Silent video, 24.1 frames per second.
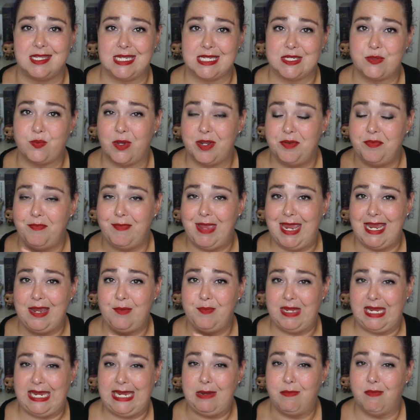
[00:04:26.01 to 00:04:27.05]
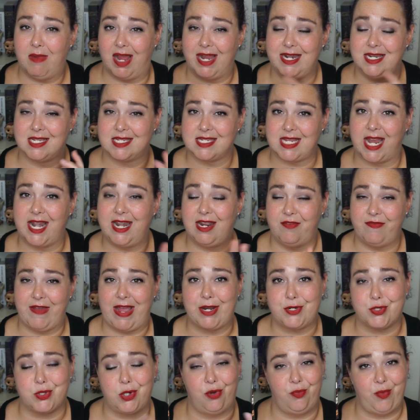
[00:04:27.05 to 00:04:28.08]
This one may be my deciding
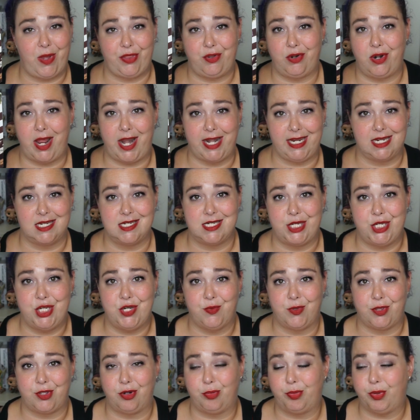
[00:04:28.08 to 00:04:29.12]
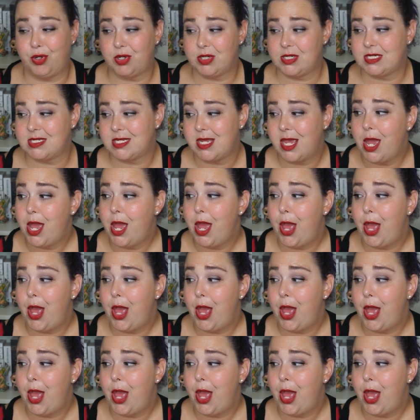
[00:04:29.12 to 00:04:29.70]
factor on whether or not I continue with her books,